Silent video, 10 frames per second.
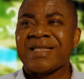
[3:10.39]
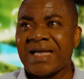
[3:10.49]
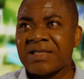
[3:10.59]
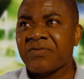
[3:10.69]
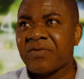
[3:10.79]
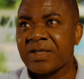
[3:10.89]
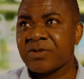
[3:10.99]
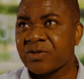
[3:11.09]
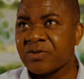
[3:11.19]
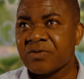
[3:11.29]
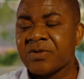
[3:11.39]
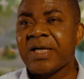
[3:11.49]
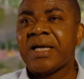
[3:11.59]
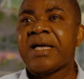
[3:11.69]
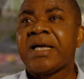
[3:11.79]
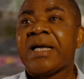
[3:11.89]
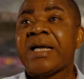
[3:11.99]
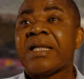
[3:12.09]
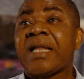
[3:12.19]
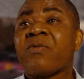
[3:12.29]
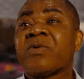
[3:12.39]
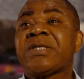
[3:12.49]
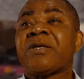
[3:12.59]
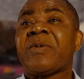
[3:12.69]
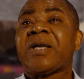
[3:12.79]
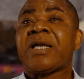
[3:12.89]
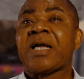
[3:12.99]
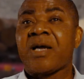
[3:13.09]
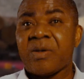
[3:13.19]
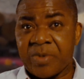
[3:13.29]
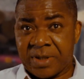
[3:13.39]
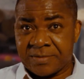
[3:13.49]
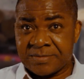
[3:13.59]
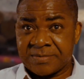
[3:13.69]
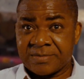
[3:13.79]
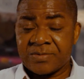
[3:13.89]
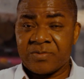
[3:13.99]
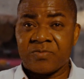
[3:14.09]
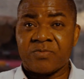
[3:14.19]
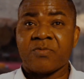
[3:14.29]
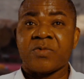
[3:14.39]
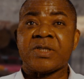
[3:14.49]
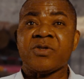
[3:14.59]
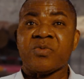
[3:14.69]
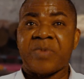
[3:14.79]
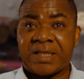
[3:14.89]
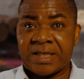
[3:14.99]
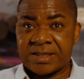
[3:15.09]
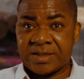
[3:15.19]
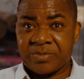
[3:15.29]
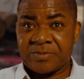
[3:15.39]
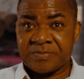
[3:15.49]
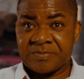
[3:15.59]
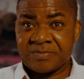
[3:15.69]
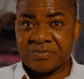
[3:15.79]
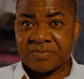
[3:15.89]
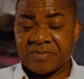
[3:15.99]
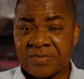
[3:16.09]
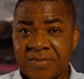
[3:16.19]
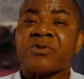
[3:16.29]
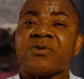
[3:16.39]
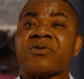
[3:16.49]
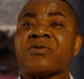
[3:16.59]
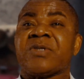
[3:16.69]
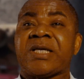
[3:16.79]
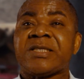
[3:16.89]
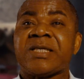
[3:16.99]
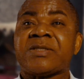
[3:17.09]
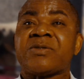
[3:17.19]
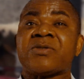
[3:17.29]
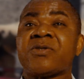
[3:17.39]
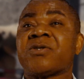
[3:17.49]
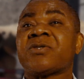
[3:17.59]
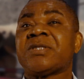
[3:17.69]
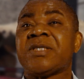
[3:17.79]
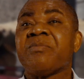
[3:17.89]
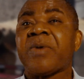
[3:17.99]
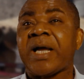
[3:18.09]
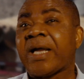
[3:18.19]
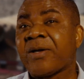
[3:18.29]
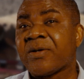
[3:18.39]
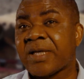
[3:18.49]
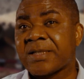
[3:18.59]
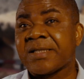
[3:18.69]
That fell through. And we set up another company with new partnership to go to Nigeria to source timber and all that.